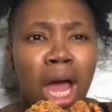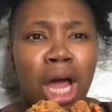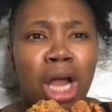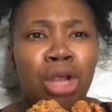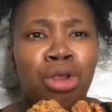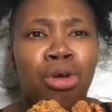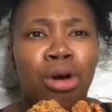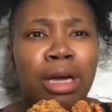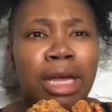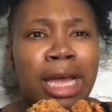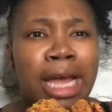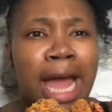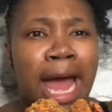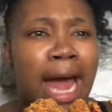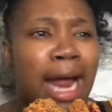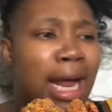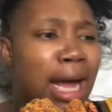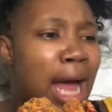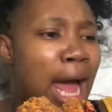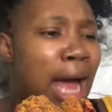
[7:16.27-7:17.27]
looking
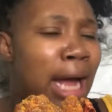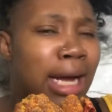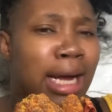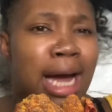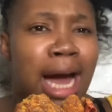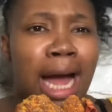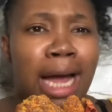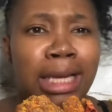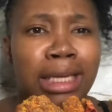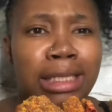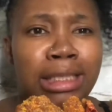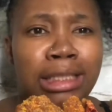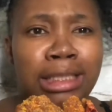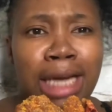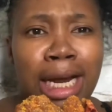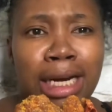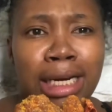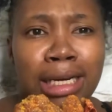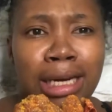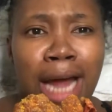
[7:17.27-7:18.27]
at Kylie
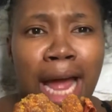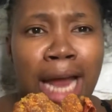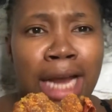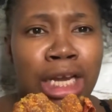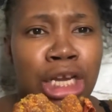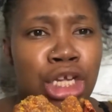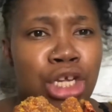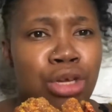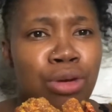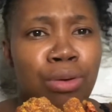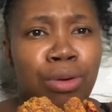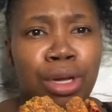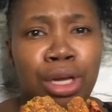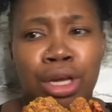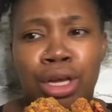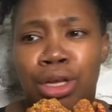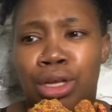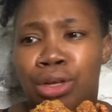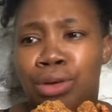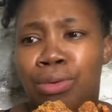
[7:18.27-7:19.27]
Jenner and you
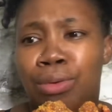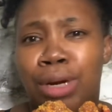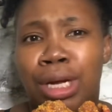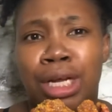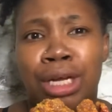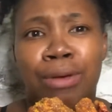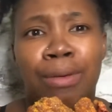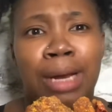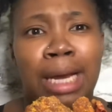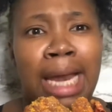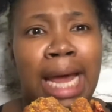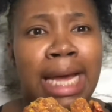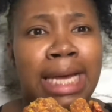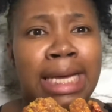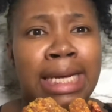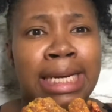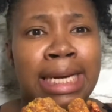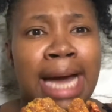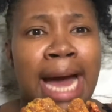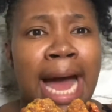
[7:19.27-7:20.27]
were
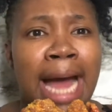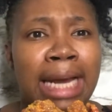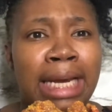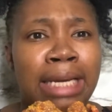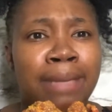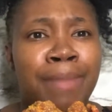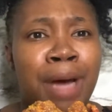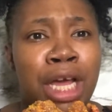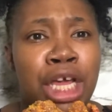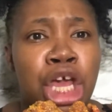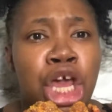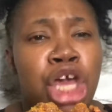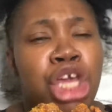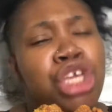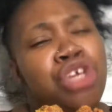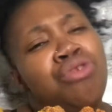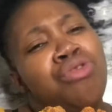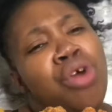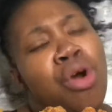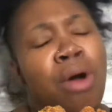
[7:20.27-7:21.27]
liking Kylie, but
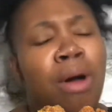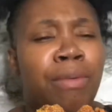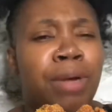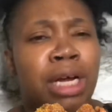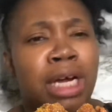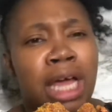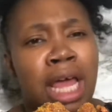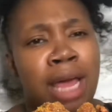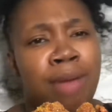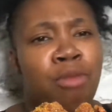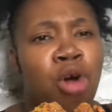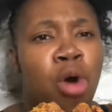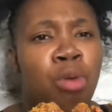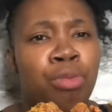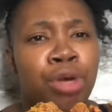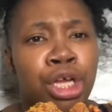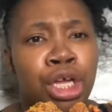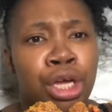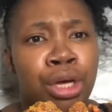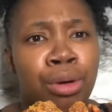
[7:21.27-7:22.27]
you know I would have came home
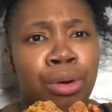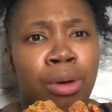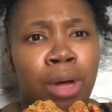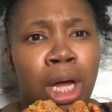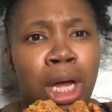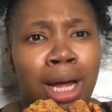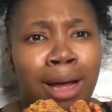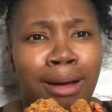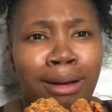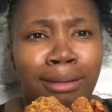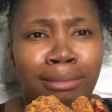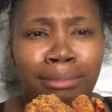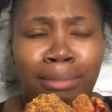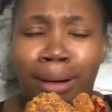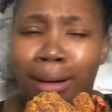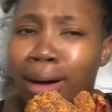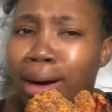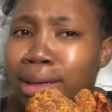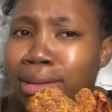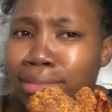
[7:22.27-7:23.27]
with you.
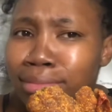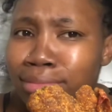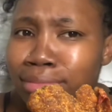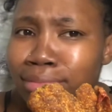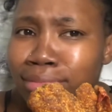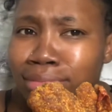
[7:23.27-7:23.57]
Pardon?